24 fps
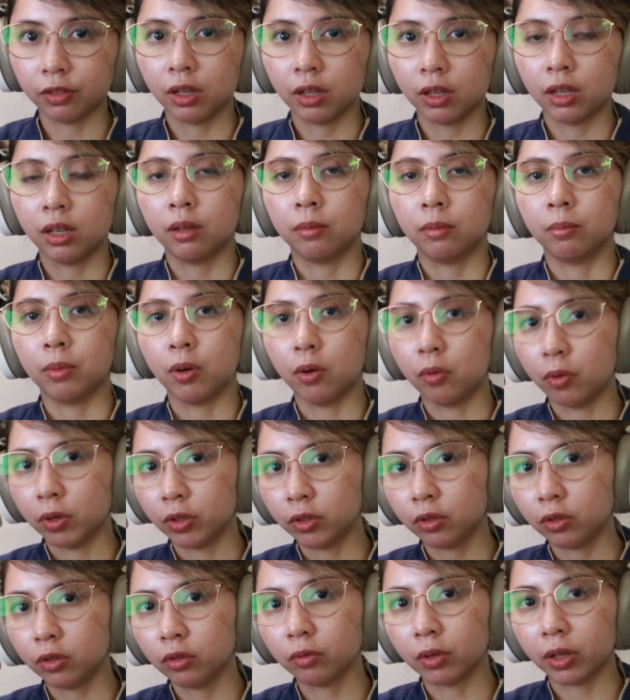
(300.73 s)
but once
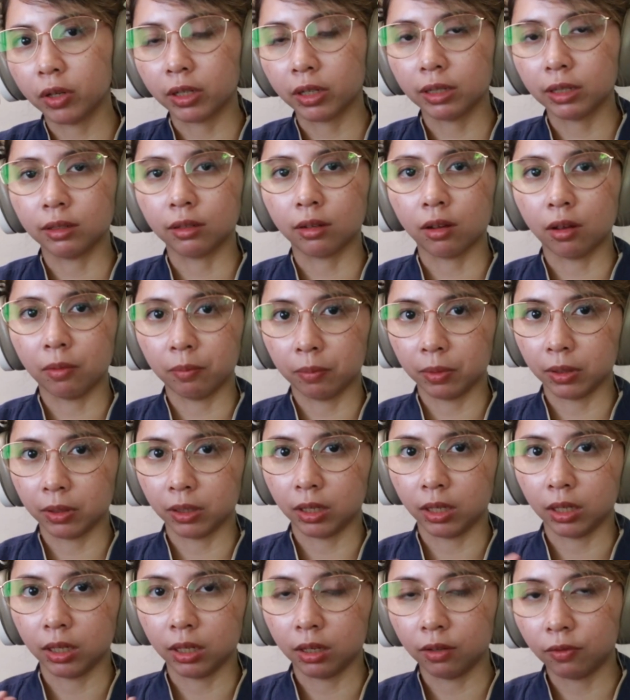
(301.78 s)
you work in a
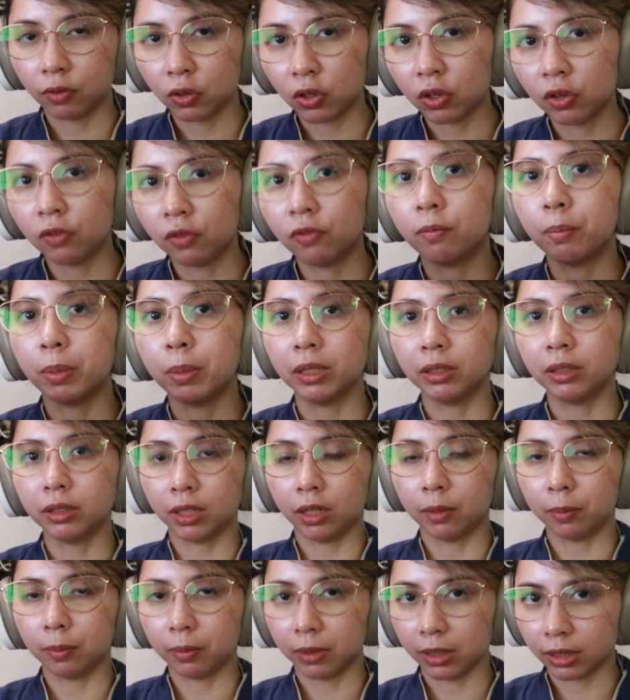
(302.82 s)
company, if you've built
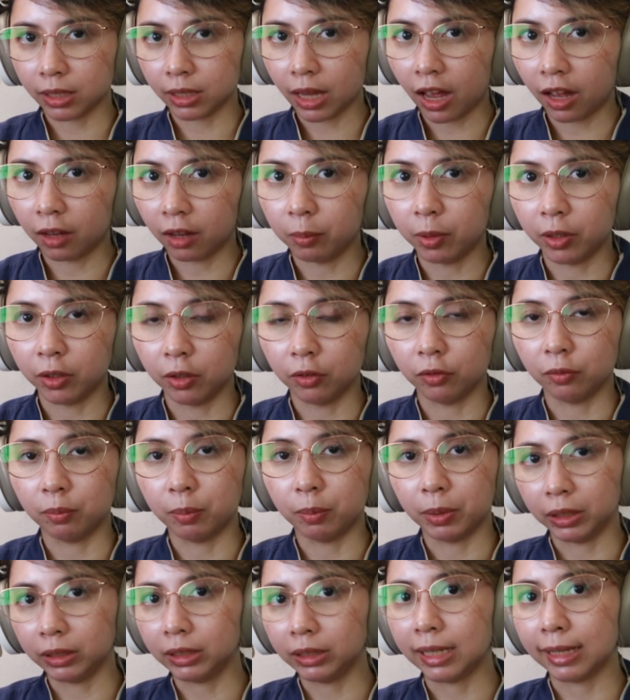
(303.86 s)
up this habit of
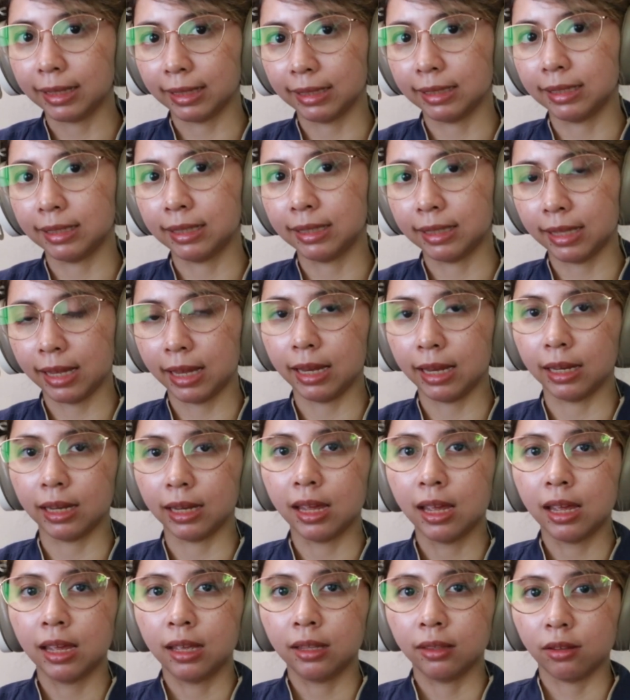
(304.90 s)
building this thing,
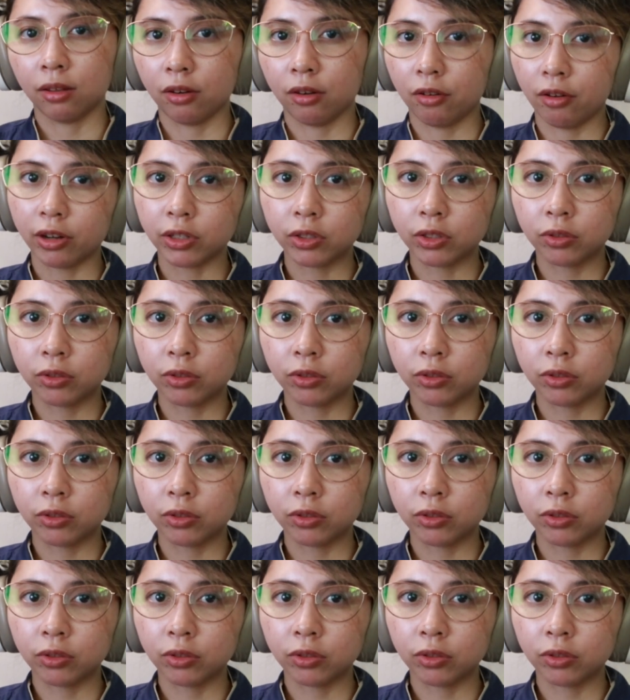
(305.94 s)
then you're actually